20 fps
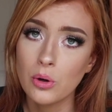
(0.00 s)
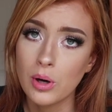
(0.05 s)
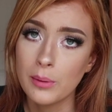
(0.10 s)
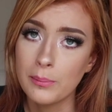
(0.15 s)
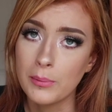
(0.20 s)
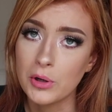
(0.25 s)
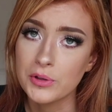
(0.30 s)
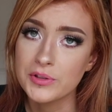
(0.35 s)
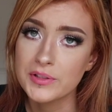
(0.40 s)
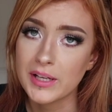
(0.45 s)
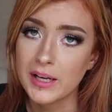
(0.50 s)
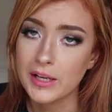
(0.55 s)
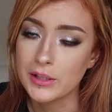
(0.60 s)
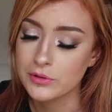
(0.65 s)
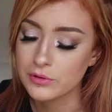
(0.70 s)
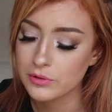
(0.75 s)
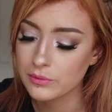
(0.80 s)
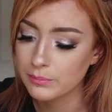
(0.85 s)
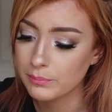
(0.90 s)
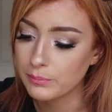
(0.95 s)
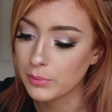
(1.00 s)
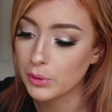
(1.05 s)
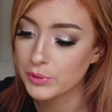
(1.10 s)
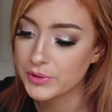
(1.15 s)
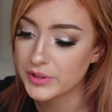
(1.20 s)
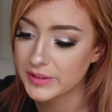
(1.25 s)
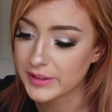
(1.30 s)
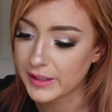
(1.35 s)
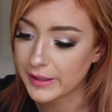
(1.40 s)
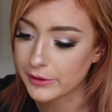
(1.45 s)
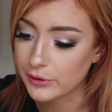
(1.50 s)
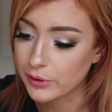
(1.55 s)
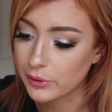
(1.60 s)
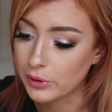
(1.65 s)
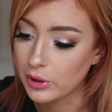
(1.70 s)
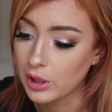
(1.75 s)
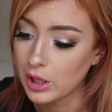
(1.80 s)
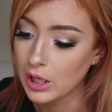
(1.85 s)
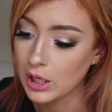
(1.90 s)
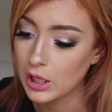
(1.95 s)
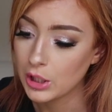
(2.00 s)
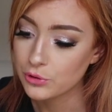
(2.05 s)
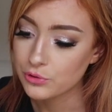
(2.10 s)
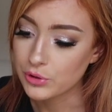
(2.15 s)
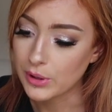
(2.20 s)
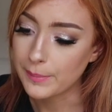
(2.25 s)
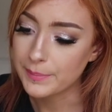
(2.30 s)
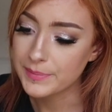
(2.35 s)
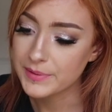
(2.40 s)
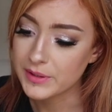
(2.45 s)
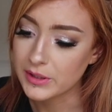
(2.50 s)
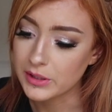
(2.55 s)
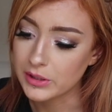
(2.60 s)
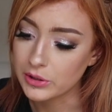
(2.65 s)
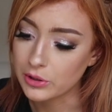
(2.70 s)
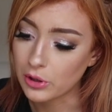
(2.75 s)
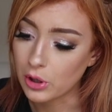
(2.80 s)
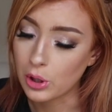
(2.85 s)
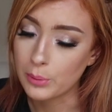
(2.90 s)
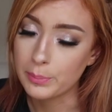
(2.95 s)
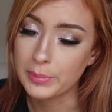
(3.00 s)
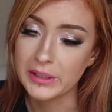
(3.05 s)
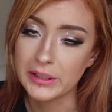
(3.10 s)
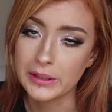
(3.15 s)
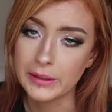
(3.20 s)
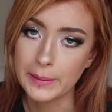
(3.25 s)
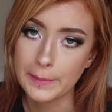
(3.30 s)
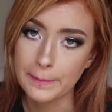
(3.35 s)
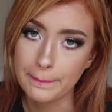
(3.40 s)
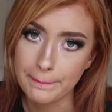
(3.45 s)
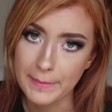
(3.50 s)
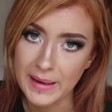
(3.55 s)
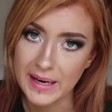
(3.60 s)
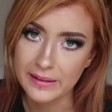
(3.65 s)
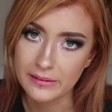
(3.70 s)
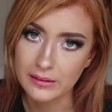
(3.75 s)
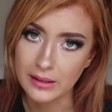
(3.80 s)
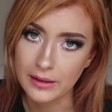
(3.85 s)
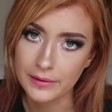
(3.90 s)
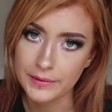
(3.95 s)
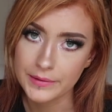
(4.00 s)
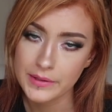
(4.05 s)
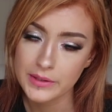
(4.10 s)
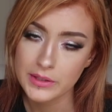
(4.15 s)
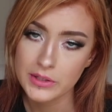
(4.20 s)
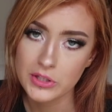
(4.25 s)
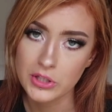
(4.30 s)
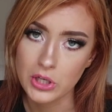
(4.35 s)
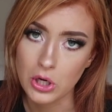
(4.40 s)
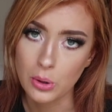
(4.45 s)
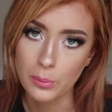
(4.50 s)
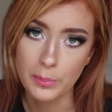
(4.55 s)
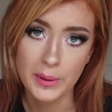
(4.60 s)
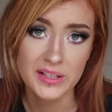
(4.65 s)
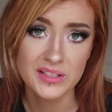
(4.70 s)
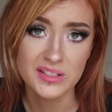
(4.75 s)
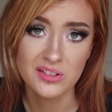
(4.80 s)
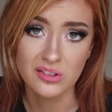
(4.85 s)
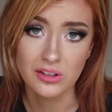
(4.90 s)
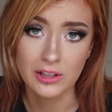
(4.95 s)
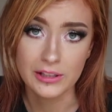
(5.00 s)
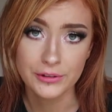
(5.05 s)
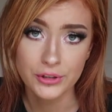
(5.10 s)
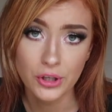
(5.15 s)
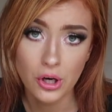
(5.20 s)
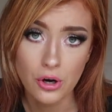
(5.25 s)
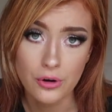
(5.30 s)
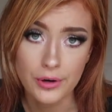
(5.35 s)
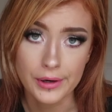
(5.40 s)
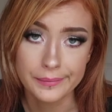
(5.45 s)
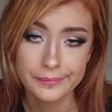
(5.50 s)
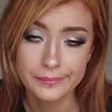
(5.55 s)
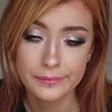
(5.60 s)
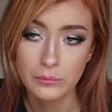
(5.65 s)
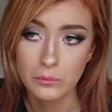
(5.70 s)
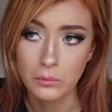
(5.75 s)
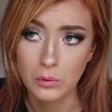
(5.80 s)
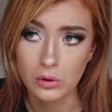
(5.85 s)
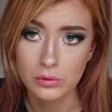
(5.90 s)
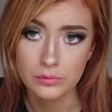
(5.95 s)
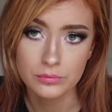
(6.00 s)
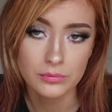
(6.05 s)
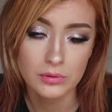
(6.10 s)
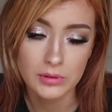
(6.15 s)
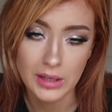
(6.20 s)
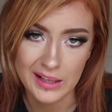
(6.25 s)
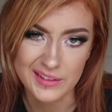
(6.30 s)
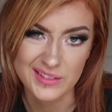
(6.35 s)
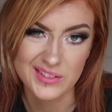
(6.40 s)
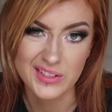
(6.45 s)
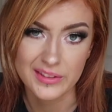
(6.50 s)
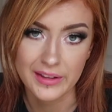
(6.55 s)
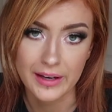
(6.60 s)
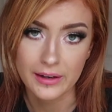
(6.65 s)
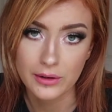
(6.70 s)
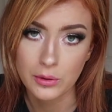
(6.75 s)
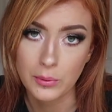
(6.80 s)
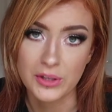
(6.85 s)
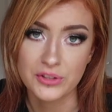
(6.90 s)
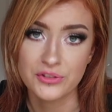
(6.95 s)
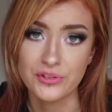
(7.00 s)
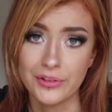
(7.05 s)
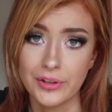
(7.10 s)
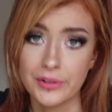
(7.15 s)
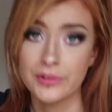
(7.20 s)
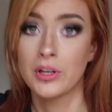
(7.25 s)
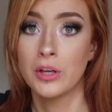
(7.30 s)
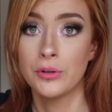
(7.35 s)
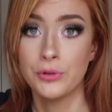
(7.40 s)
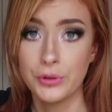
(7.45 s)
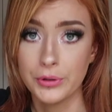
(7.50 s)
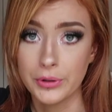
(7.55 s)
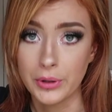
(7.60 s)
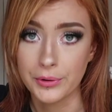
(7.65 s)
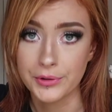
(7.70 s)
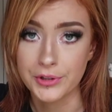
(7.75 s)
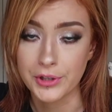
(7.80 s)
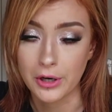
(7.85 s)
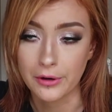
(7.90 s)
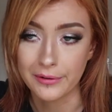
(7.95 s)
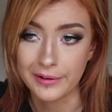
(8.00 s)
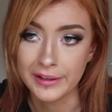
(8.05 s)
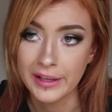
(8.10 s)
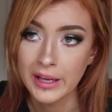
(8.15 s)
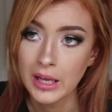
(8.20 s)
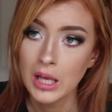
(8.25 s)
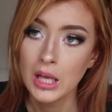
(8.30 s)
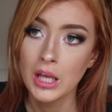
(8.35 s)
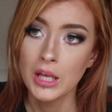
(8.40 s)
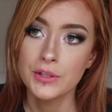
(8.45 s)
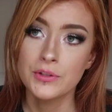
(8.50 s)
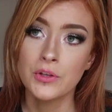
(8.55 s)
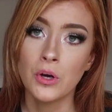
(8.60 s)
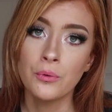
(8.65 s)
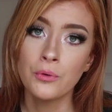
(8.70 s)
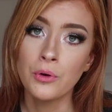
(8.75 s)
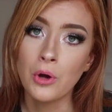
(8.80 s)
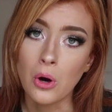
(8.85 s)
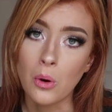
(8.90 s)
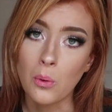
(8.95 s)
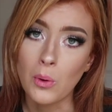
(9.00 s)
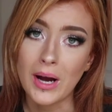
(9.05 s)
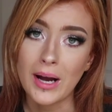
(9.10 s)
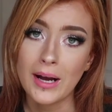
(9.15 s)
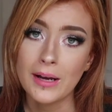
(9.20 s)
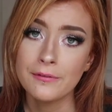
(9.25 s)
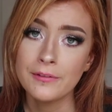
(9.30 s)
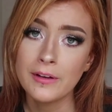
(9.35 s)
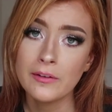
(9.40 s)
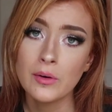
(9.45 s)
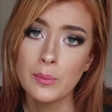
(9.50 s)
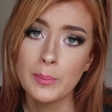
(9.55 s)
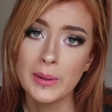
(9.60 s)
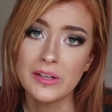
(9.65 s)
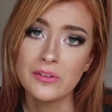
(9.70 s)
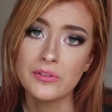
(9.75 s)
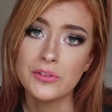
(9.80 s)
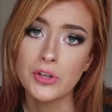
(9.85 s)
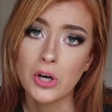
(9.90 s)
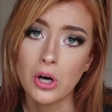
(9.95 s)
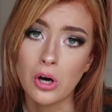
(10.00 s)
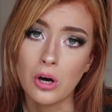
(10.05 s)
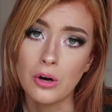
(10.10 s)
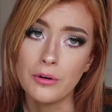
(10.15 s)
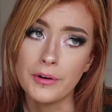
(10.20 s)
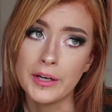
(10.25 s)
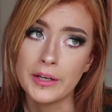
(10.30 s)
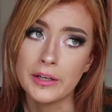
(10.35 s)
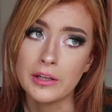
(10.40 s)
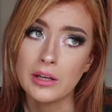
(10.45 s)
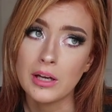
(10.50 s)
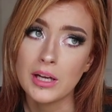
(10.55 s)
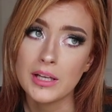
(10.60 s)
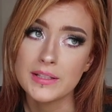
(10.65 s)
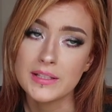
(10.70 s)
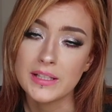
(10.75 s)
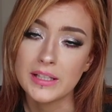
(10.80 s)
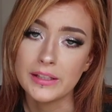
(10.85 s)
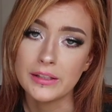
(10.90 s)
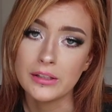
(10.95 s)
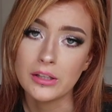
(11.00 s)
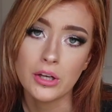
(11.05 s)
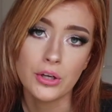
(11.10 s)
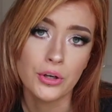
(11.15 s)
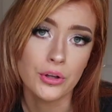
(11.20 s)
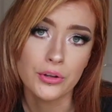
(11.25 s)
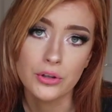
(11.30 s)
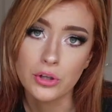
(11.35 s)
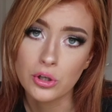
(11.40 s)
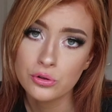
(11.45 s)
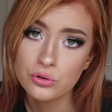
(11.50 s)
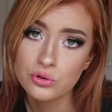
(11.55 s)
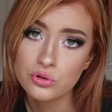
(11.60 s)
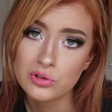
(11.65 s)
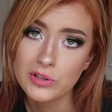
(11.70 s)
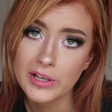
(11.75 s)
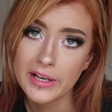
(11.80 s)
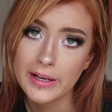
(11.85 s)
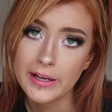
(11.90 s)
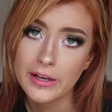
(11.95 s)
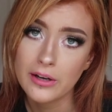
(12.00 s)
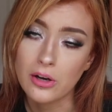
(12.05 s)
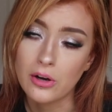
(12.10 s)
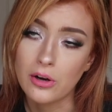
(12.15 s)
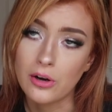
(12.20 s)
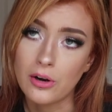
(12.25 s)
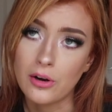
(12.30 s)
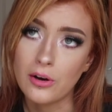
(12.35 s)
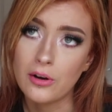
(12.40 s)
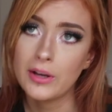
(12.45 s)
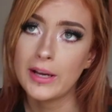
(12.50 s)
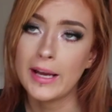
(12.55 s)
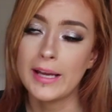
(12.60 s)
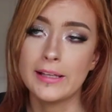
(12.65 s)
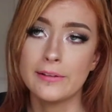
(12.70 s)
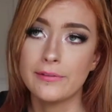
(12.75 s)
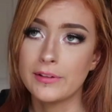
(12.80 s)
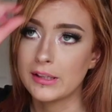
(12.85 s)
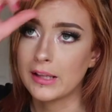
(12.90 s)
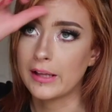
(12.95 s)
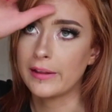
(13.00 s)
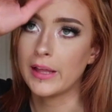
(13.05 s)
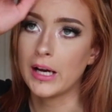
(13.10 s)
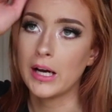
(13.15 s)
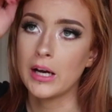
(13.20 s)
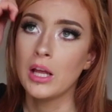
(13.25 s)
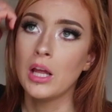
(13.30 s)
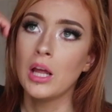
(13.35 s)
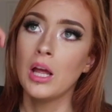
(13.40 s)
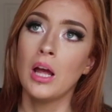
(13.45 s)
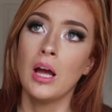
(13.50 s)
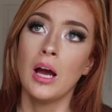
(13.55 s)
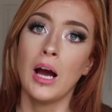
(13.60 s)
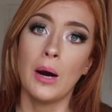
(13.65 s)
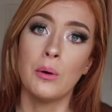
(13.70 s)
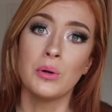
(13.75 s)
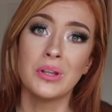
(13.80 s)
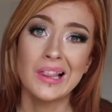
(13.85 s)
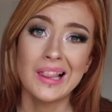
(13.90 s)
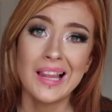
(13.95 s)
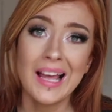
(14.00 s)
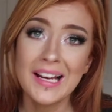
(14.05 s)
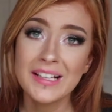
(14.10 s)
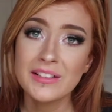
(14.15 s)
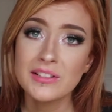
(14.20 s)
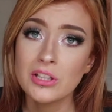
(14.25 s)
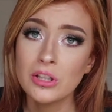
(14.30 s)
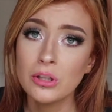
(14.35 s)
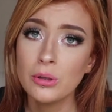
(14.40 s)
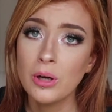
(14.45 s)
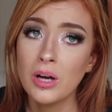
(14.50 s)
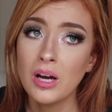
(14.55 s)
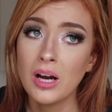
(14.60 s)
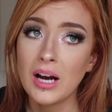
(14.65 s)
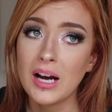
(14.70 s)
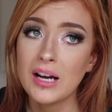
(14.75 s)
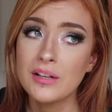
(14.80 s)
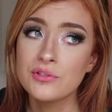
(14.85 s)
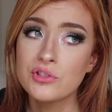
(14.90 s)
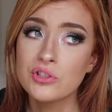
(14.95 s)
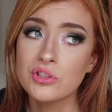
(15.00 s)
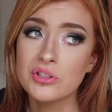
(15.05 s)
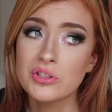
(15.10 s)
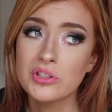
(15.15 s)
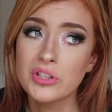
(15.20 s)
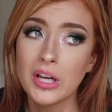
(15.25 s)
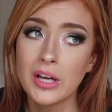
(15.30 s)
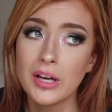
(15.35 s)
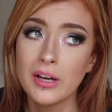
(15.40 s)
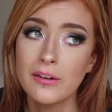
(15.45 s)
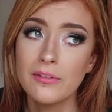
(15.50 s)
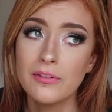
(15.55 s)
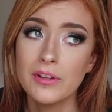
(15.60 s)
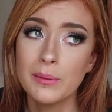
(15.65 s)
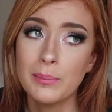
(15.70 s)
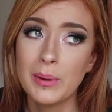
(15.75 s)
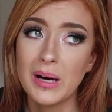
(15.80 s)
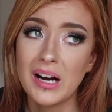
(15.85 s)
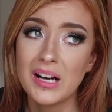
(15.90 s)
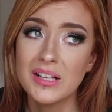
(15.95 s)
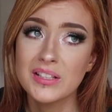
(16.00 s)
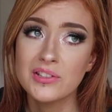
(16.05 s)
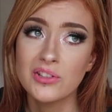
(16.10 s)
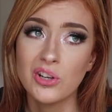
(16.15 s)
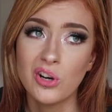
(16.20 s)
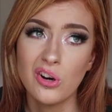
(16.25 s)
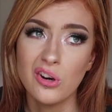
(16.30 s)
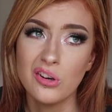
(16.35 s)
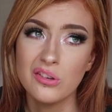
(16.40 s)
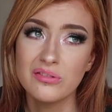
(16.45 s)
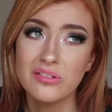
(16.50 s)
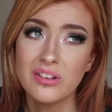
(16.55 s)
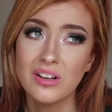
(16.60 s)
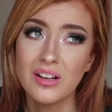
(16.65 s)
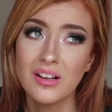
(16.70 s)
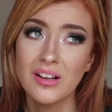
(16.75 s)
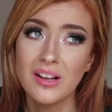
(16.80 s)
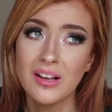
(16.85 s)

go on motorcycle trips to the European mainland? So basically, touring will answer that question as, do you go touring? So no, I've never been touring as in another country or anything like that. I would like to, I just, for the past sort of